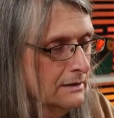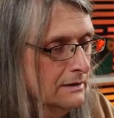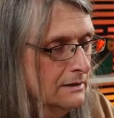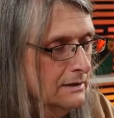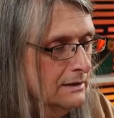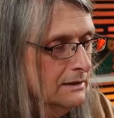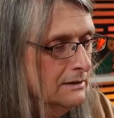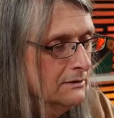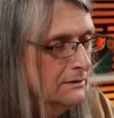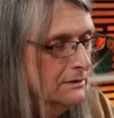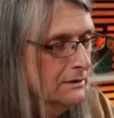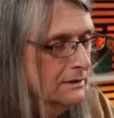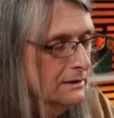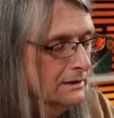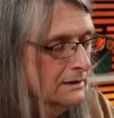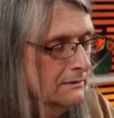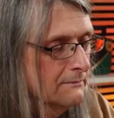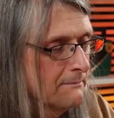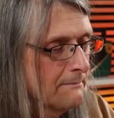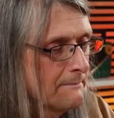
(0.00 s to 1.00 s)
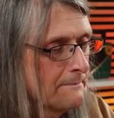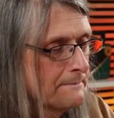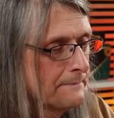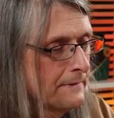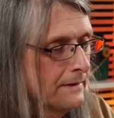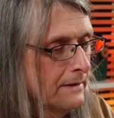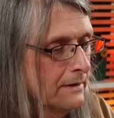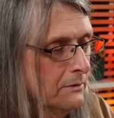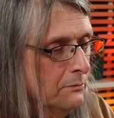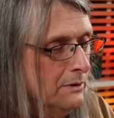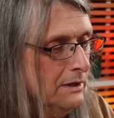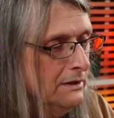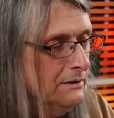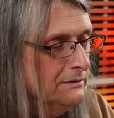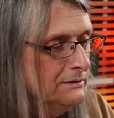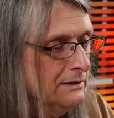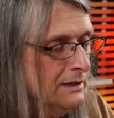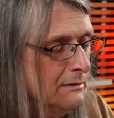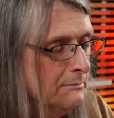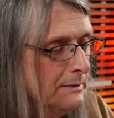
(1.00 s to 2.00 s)
Ah, uh, okay.
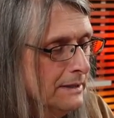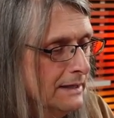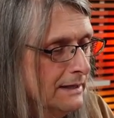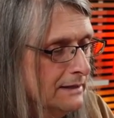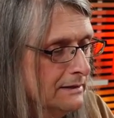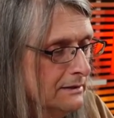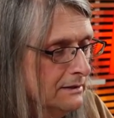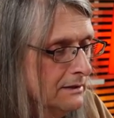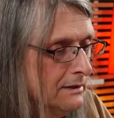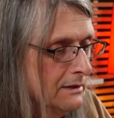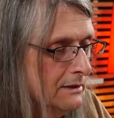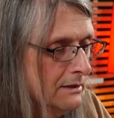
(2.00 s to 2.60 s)
Well, not bad.